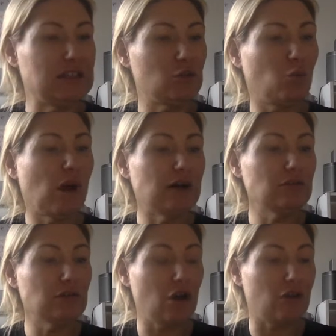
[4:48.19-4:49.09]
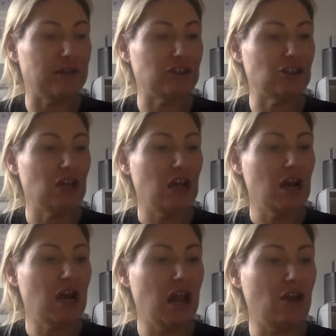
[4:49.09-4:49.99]
It's wild orange,
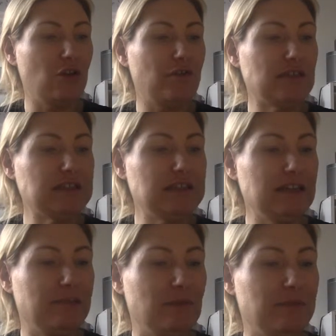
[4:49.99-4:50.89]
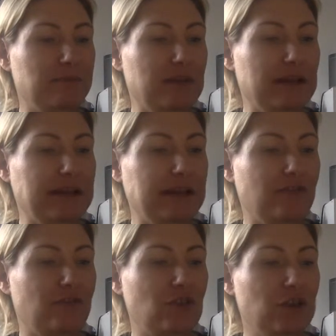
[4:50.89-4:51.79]
clove, cinnamon
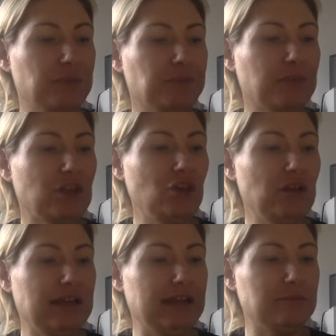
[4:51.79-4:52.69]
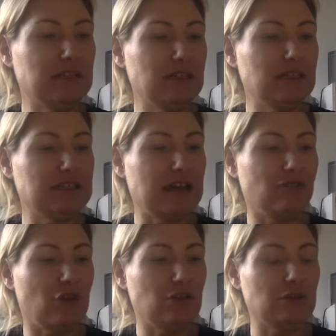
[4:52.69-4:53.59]
leaf, eucalyptus
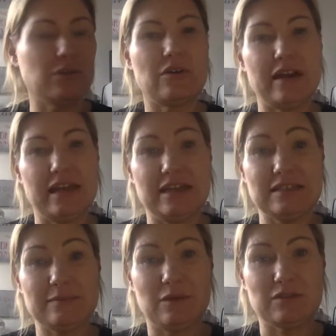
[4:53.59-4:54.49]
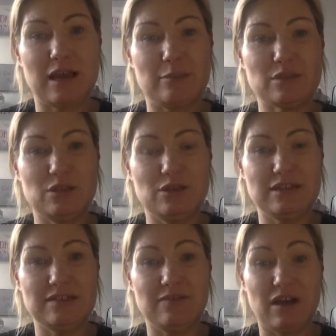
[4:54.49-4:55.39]
and rosemary, and it smells
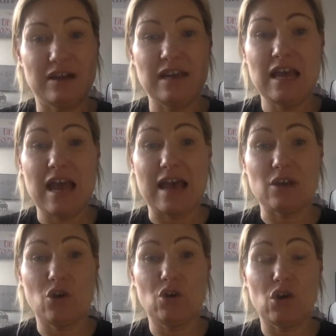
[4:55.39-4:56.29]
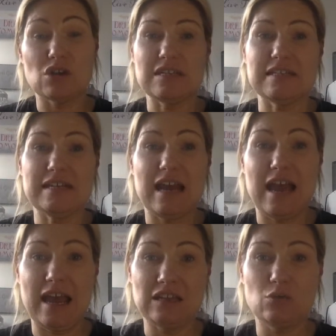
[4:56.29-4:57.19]
absolutely divine. And On God is in our
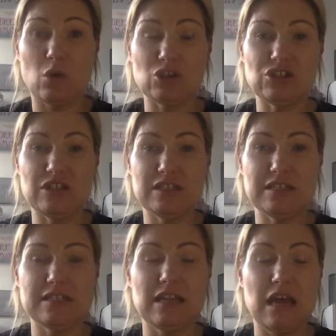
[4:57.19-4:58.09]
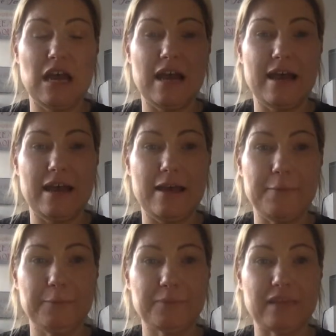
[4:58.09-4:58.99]
hand washers.
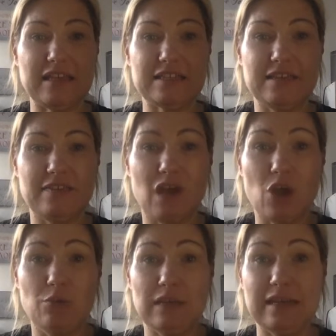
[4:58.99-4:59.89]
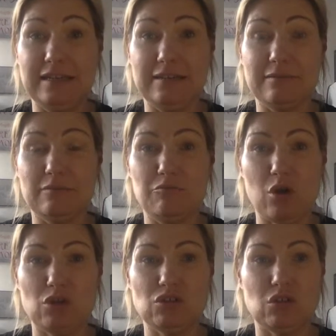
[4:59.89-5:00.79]
It's in the home cleaning
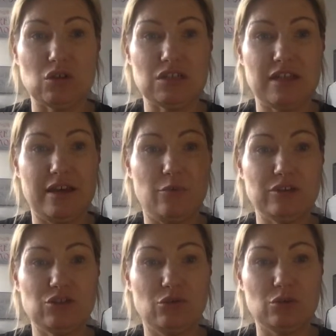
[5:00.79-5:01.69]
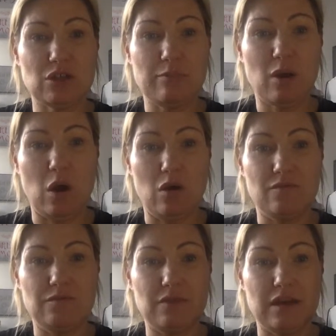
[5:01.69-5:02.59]
products, which are also part
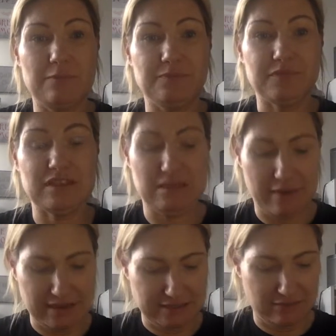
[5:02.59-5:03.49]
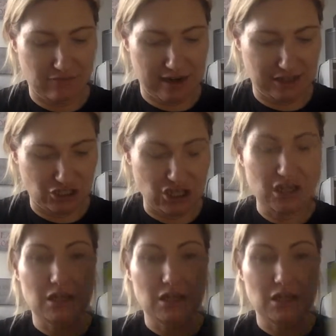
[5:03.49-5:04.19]
of this amazing range.